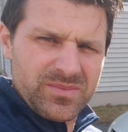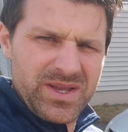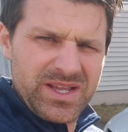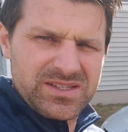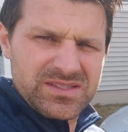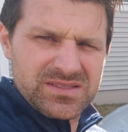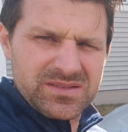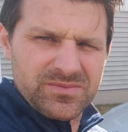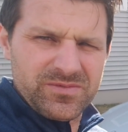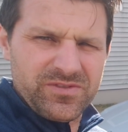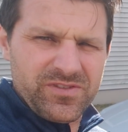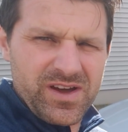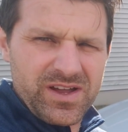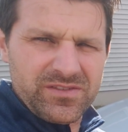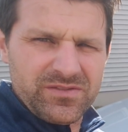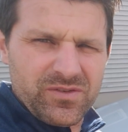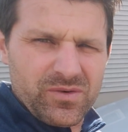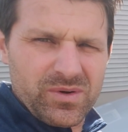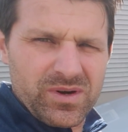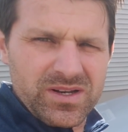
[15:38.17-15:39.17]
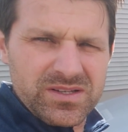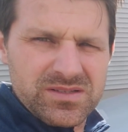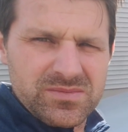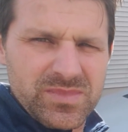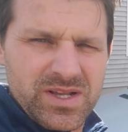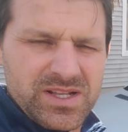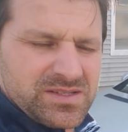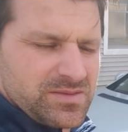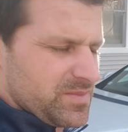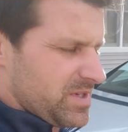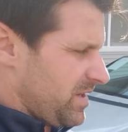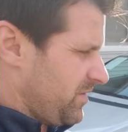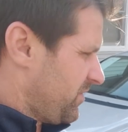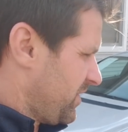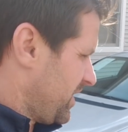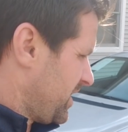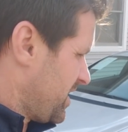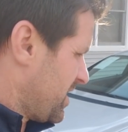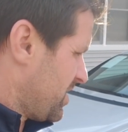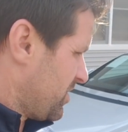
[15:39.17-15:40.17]
and it made some fun for us and made some neat
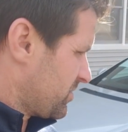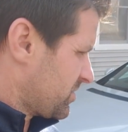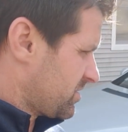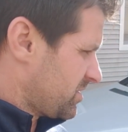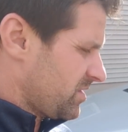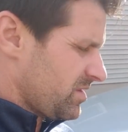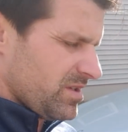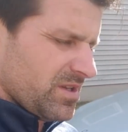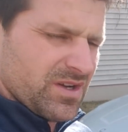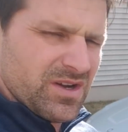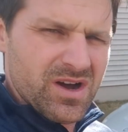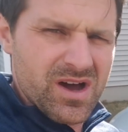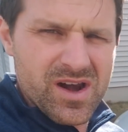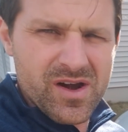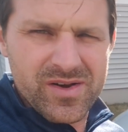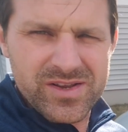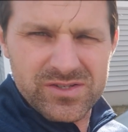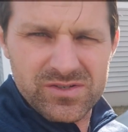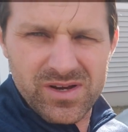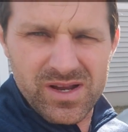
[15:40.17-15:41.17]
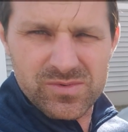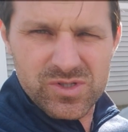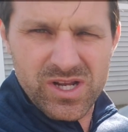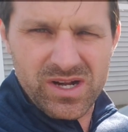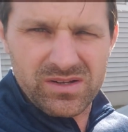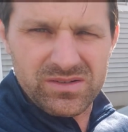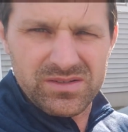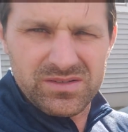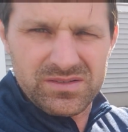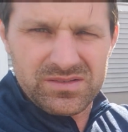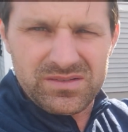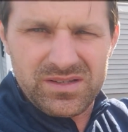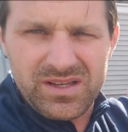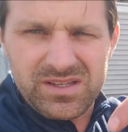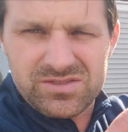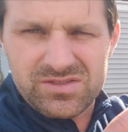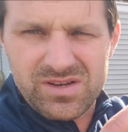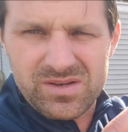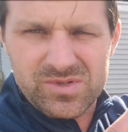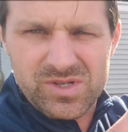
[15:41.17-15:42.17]
videos on our Instagram channel.
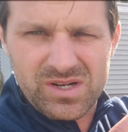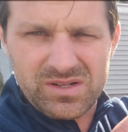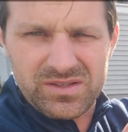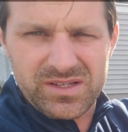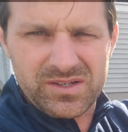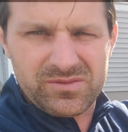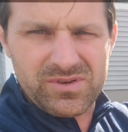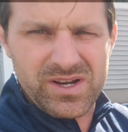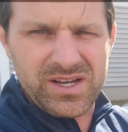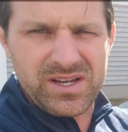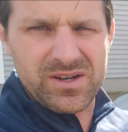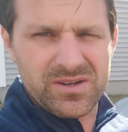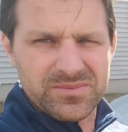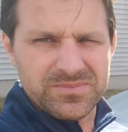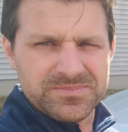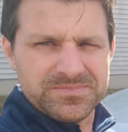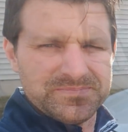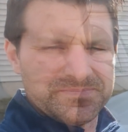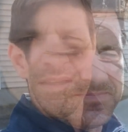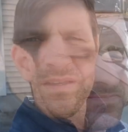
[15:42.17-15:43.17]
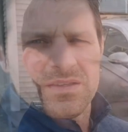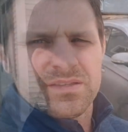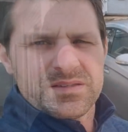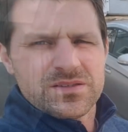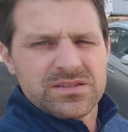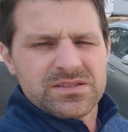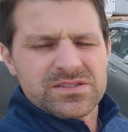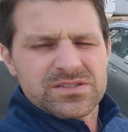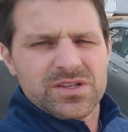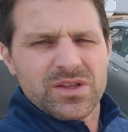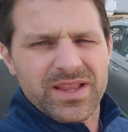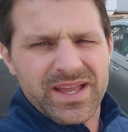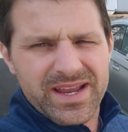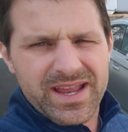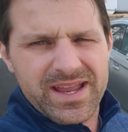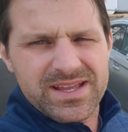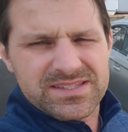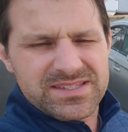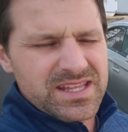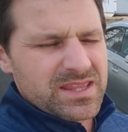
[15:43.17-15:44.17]
Instagram channel link right here. So like
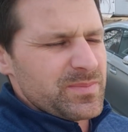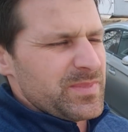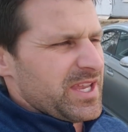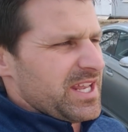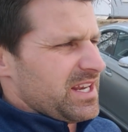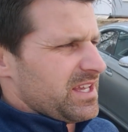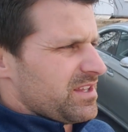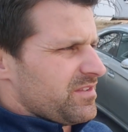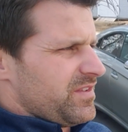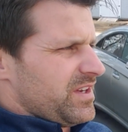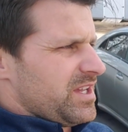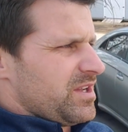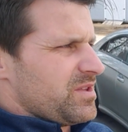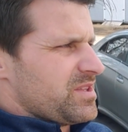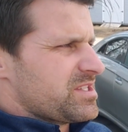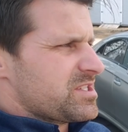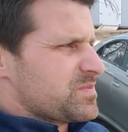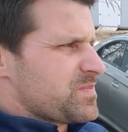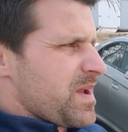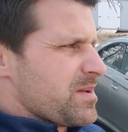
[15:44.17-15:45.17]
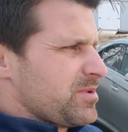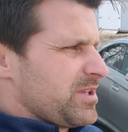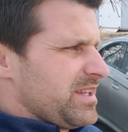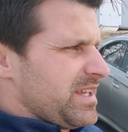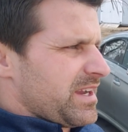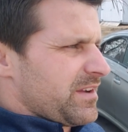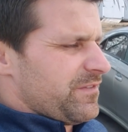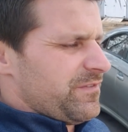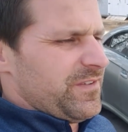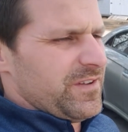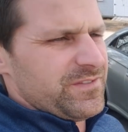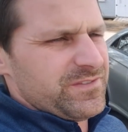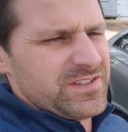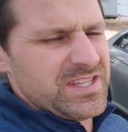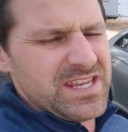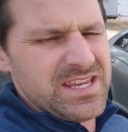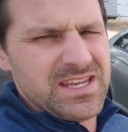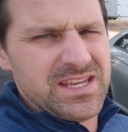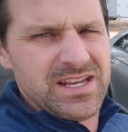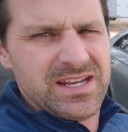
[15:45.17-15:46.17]
I had said at the beginning of the video, this is probably like a
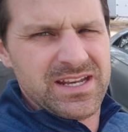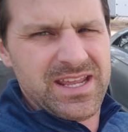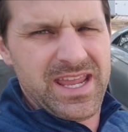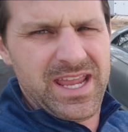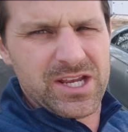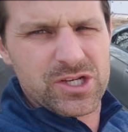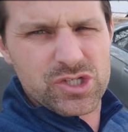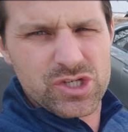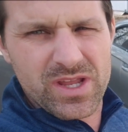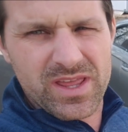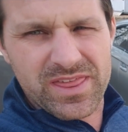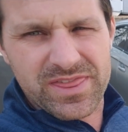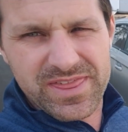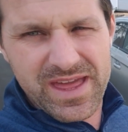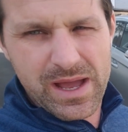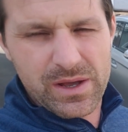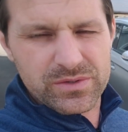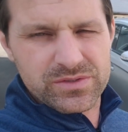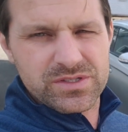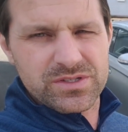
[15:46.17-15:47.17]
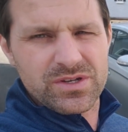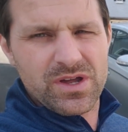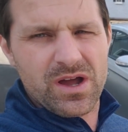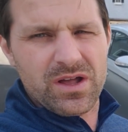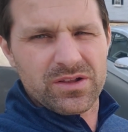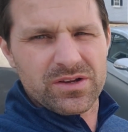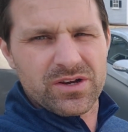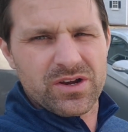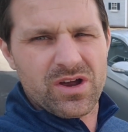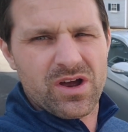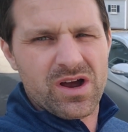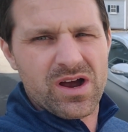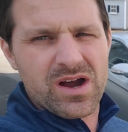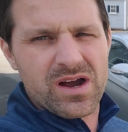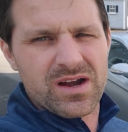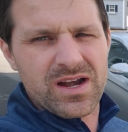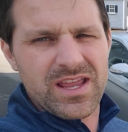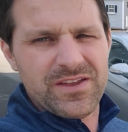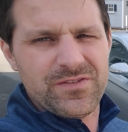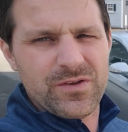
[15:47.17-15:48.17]
15-ish thousand dollar
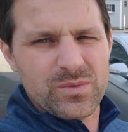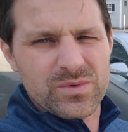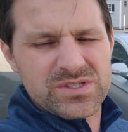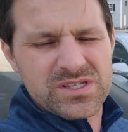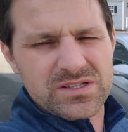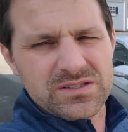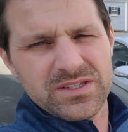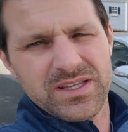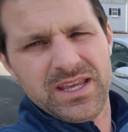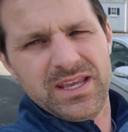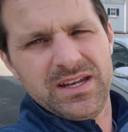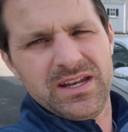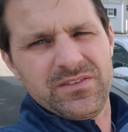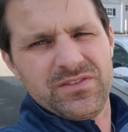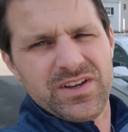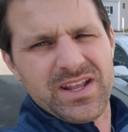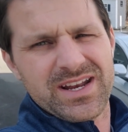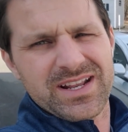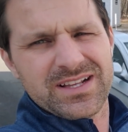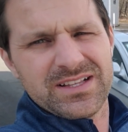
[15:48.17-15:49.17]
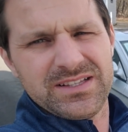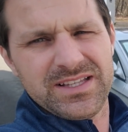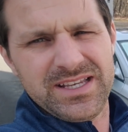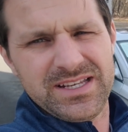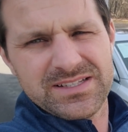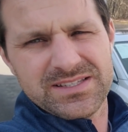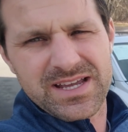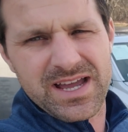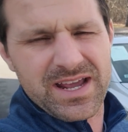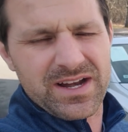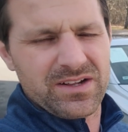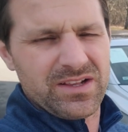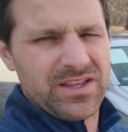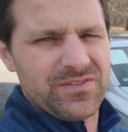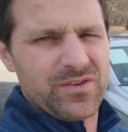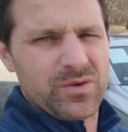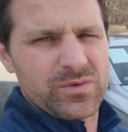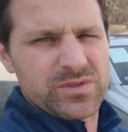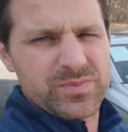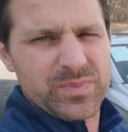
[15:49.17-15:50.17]
car. If it was clean, if it had a clean title,
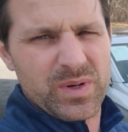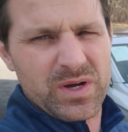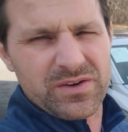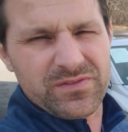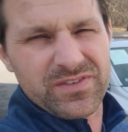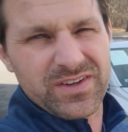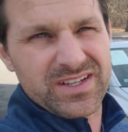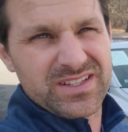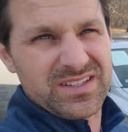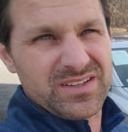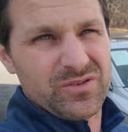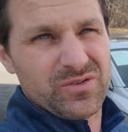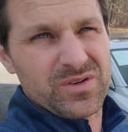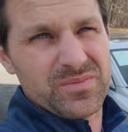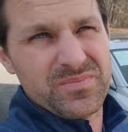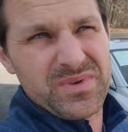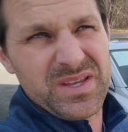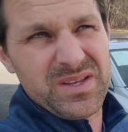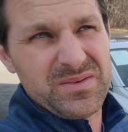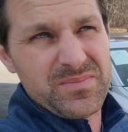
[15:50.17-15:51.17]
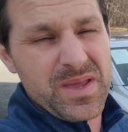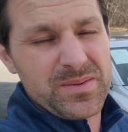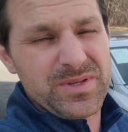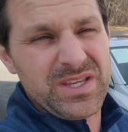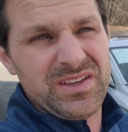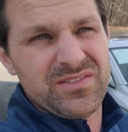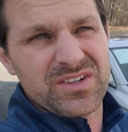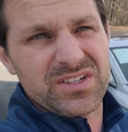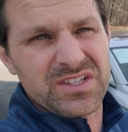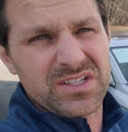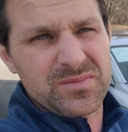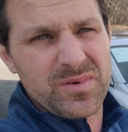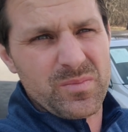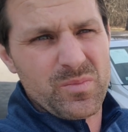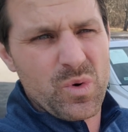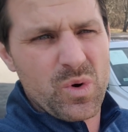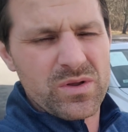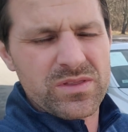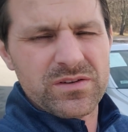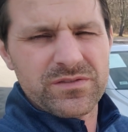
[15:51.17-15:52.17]
if it was perfect, it would be maybe even a little bit
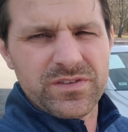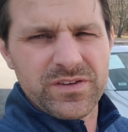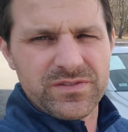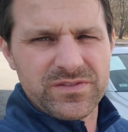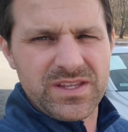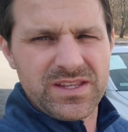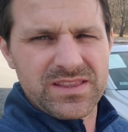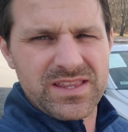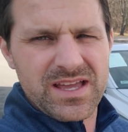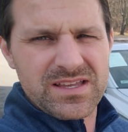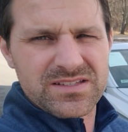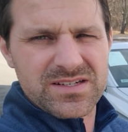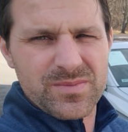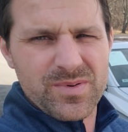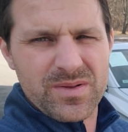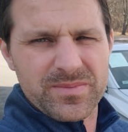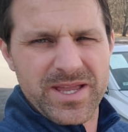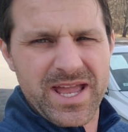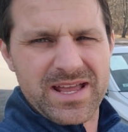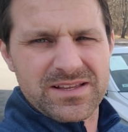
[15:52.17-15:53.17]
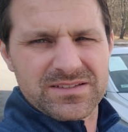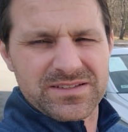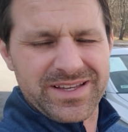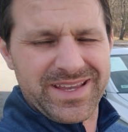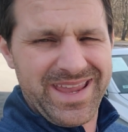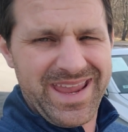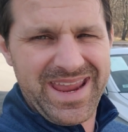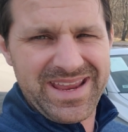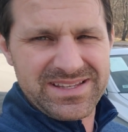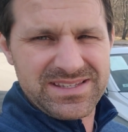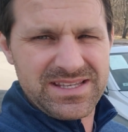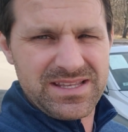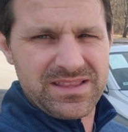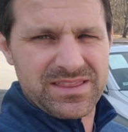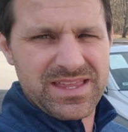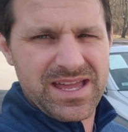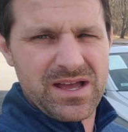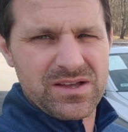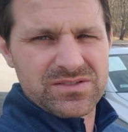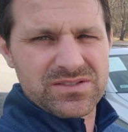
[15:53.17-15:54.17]
more than 15,000. I'd probably ask like
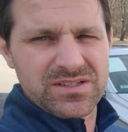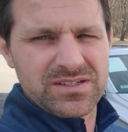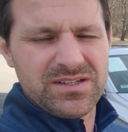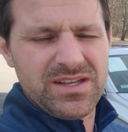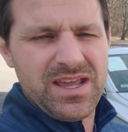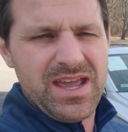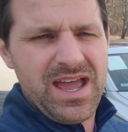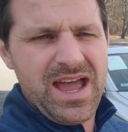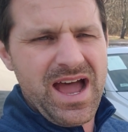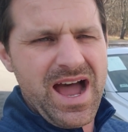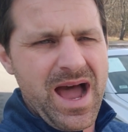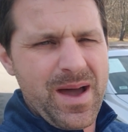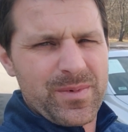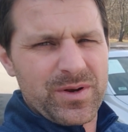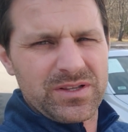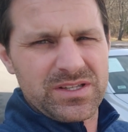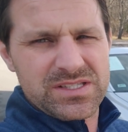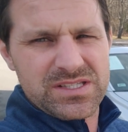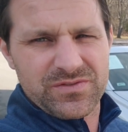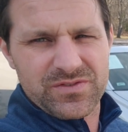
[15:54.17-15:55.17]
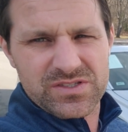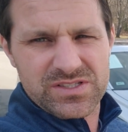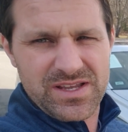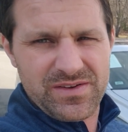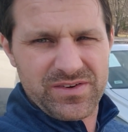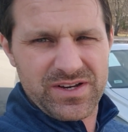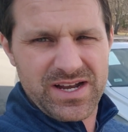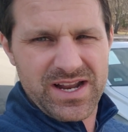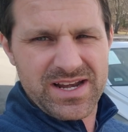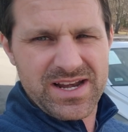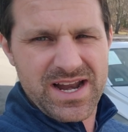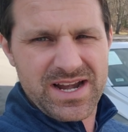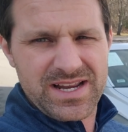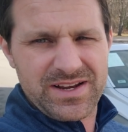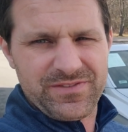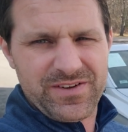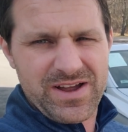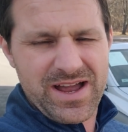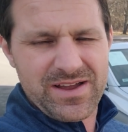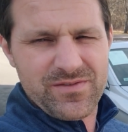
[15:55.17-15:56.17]
18,000. I'm gonna list it for
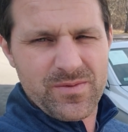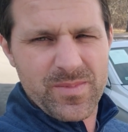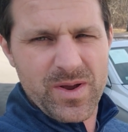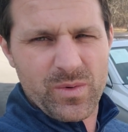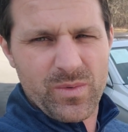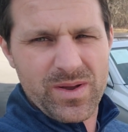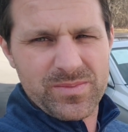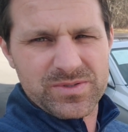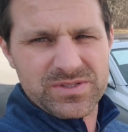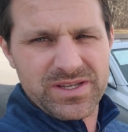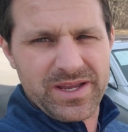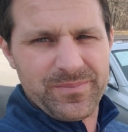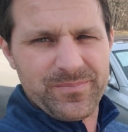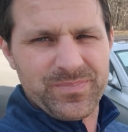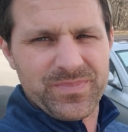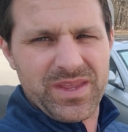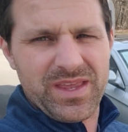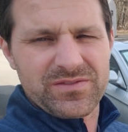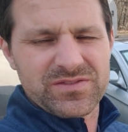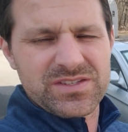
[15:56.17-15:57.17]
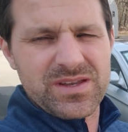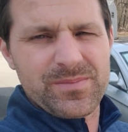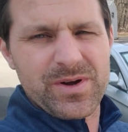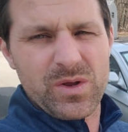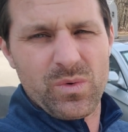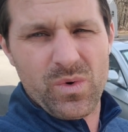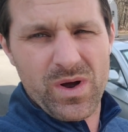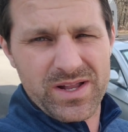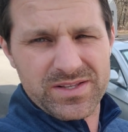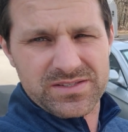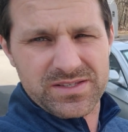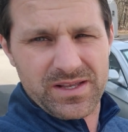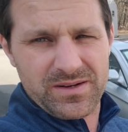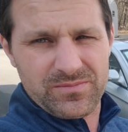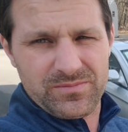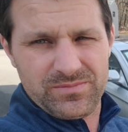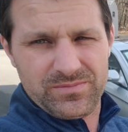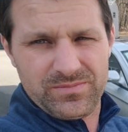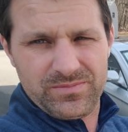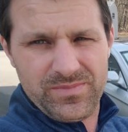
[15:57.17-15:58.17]
79.95 on my website. If somebody wants it,
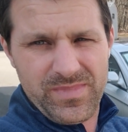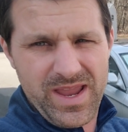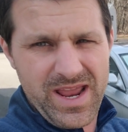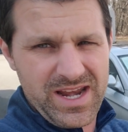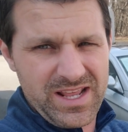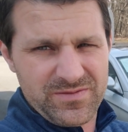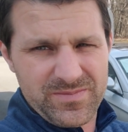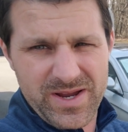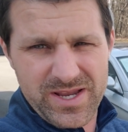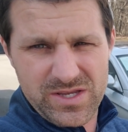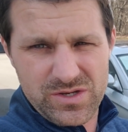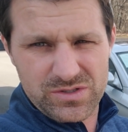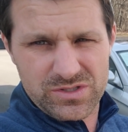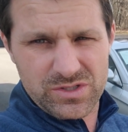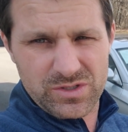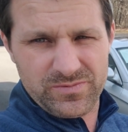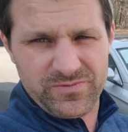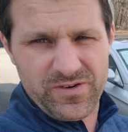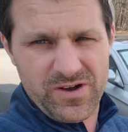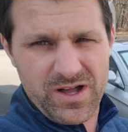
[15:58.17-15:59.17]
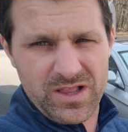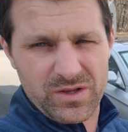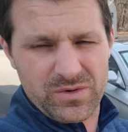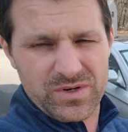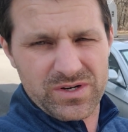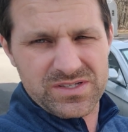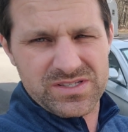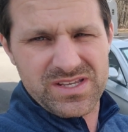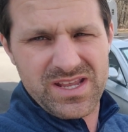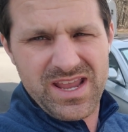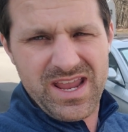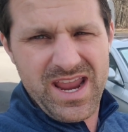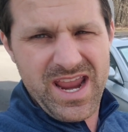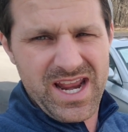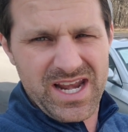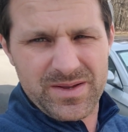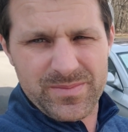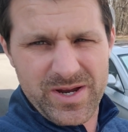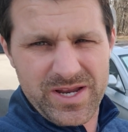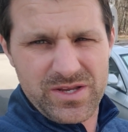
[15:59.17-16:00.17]
any of my YouTube followers,
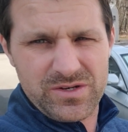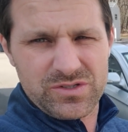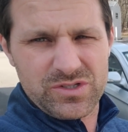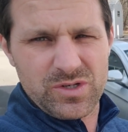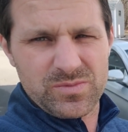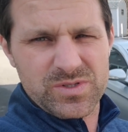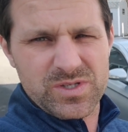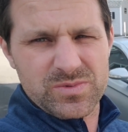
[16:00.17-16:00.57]
any of my YouTube